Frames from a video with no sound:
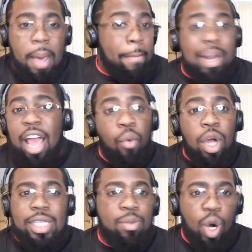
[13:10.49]
But I
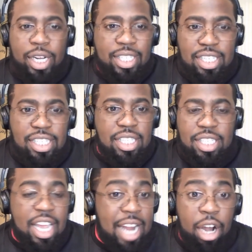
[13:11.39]
want some more
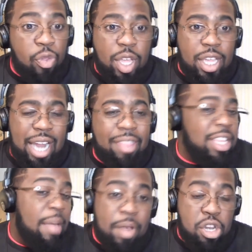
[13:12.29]
consistency, and I think
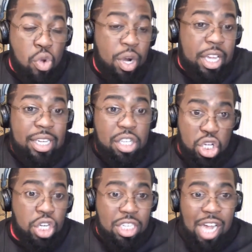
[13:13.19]
they've been doing a
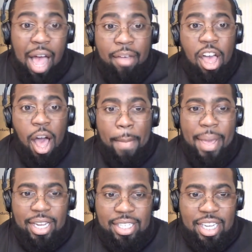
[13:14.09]
good job of being
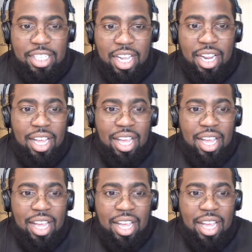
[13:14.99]
consistent.